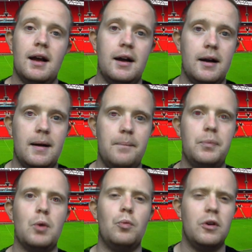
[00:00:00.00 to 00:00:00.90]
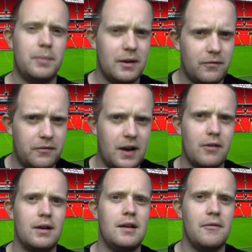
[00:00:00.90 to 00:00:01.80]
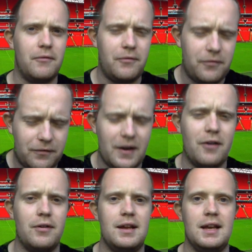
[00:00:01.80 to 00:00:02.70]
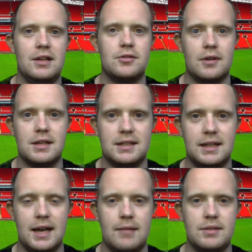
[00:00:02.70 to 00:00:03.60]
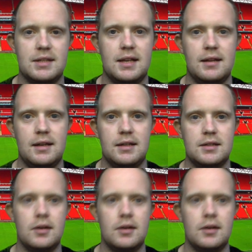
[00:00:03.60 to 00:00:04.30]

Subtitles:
would have been a very, very interesting game, to say the least.